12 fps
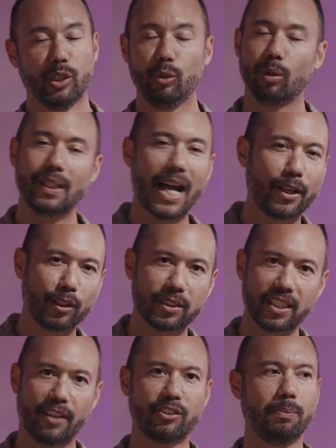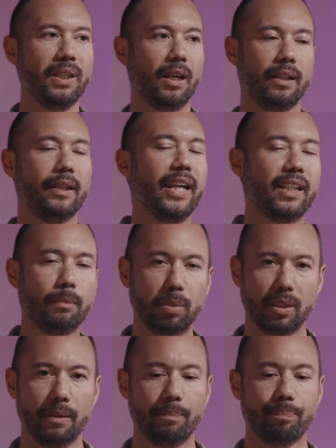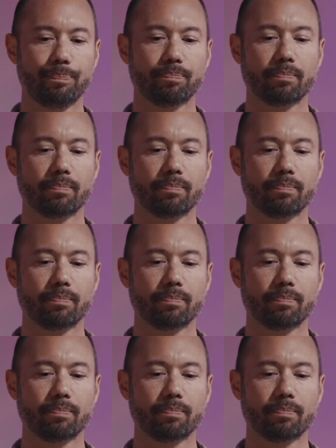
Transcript: when you allow yourself to be unlikable,